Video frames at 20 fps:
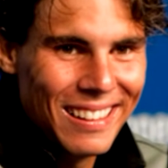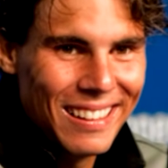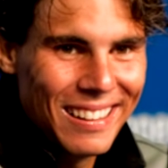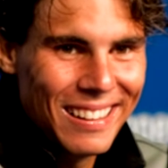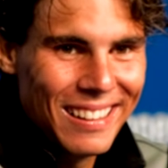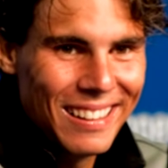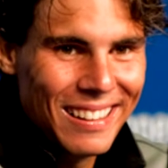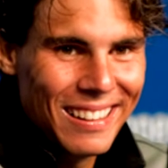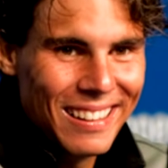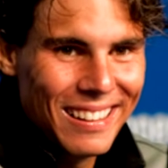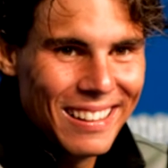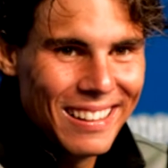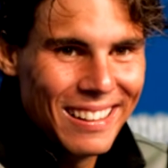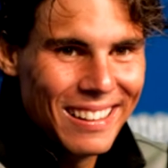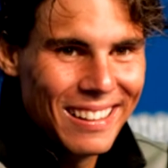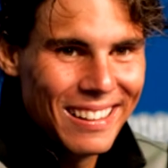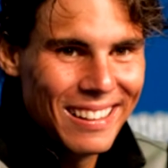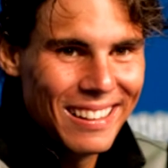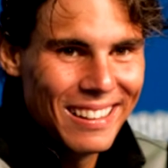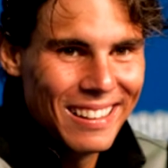While Nadal
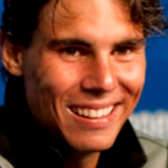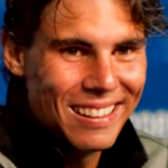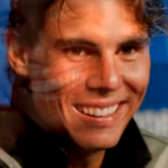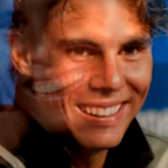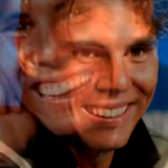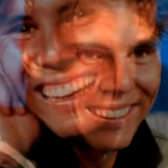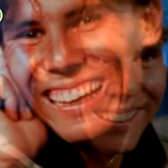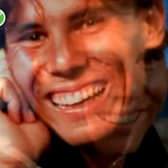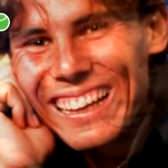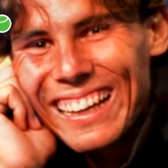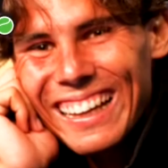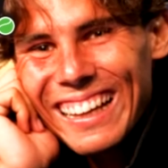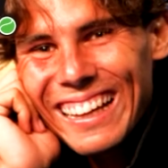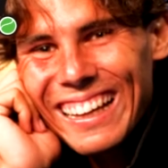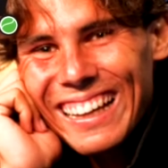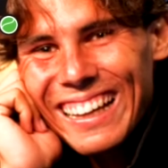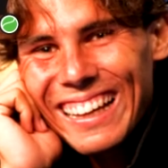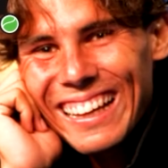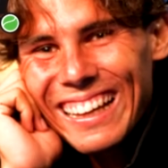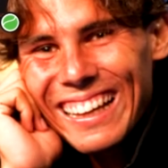consistently
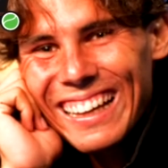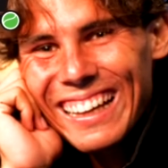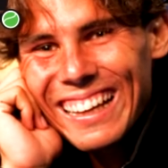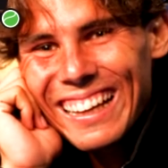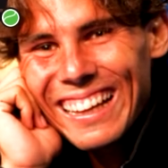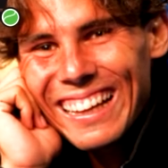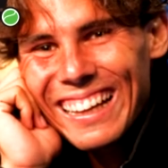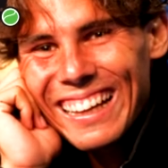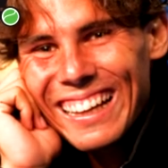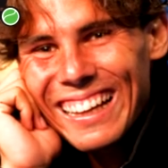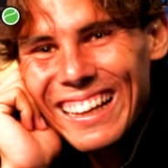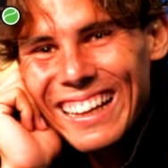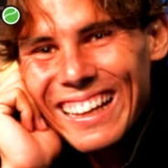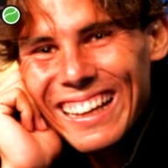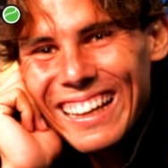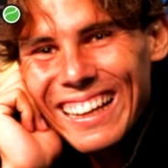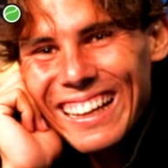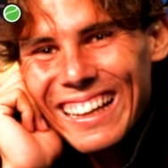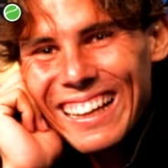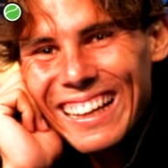defers to
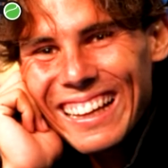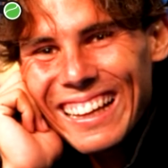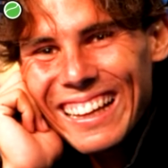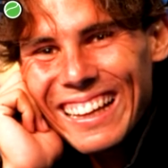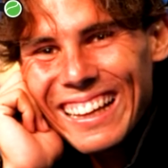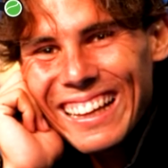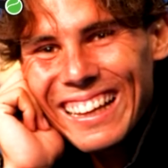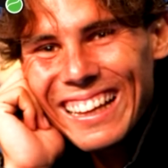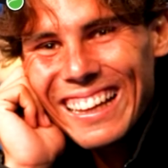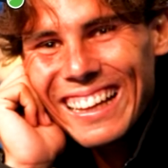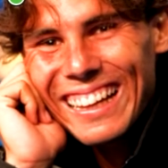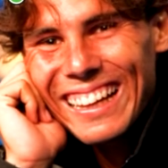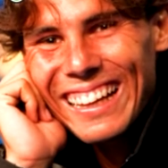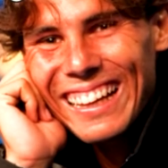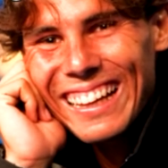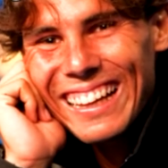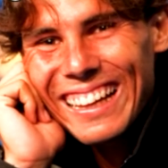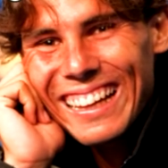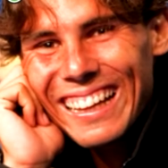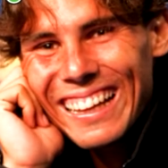16-time Grand Slam
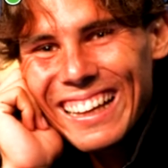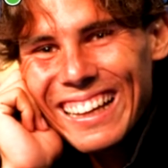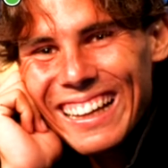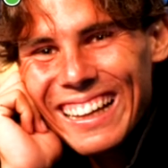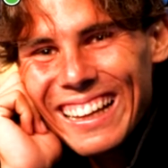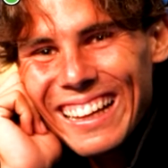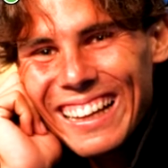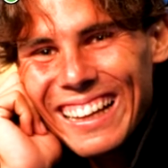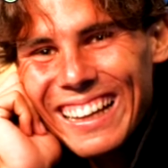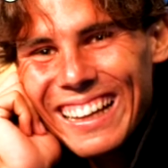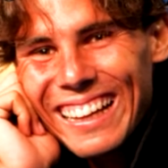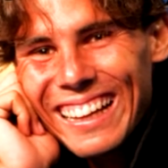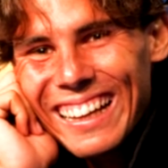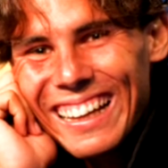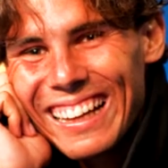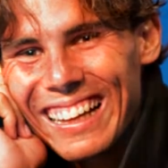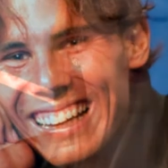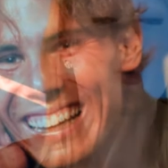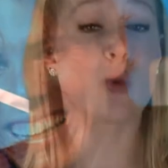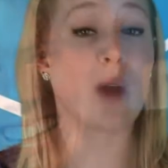champion Federer as the
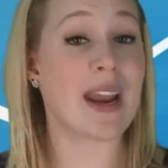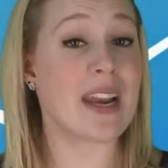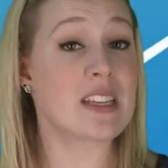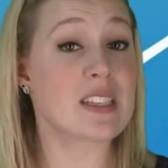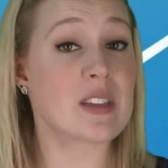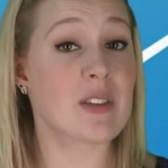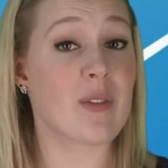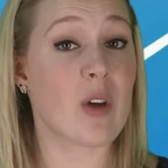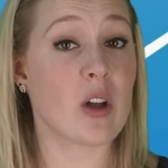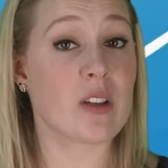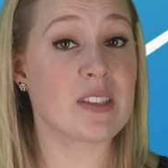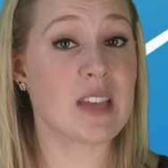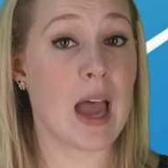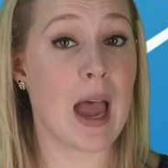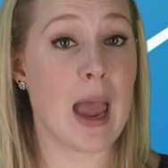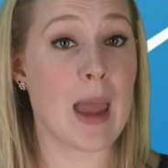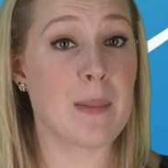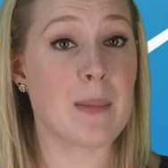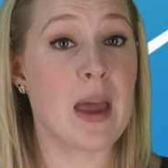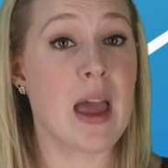greatest of all
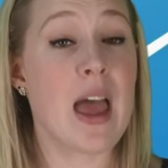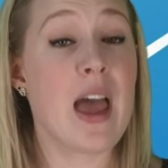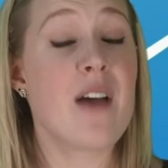time,